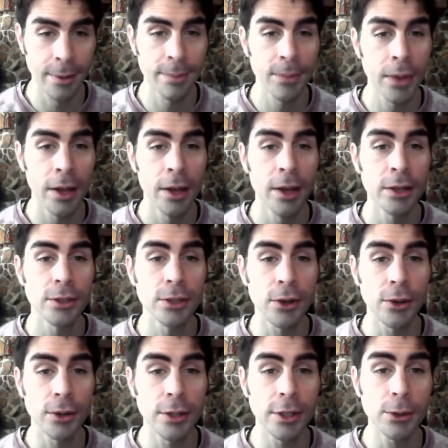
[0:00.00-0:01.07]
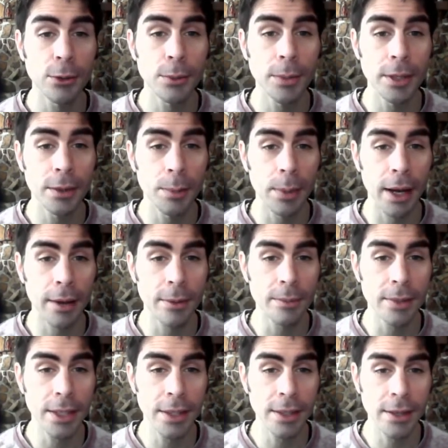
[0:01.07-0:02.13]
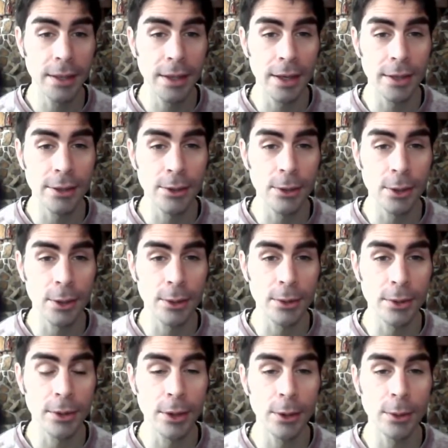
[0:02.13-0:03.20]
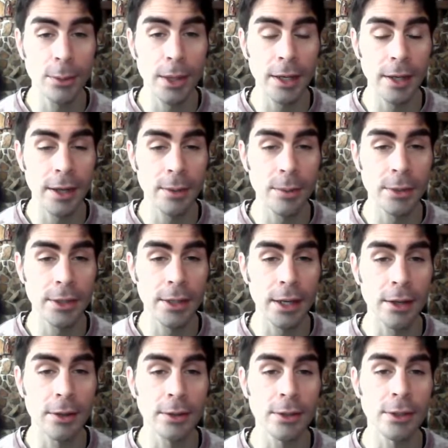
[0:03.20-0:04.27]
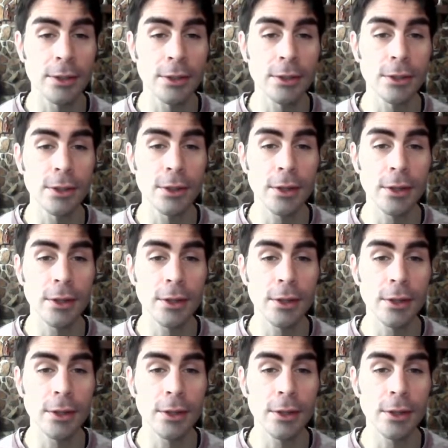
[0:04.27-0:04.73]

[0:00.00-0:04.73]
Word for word: So a little bit about me, in case you don't know, my name is Aaron Cezurik.